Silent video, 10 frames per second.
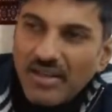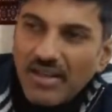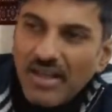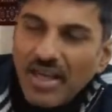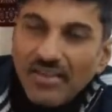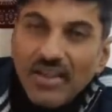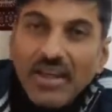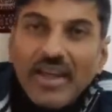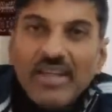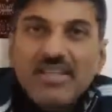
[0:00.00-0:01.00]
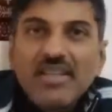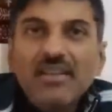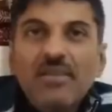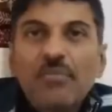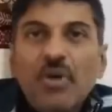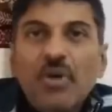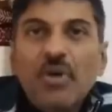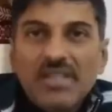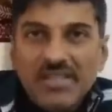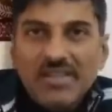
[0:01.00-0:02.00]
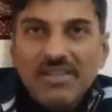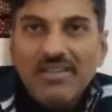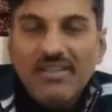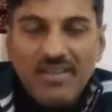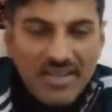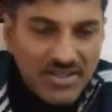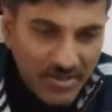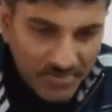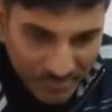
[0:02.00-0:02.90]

in their gains, in their profits last year,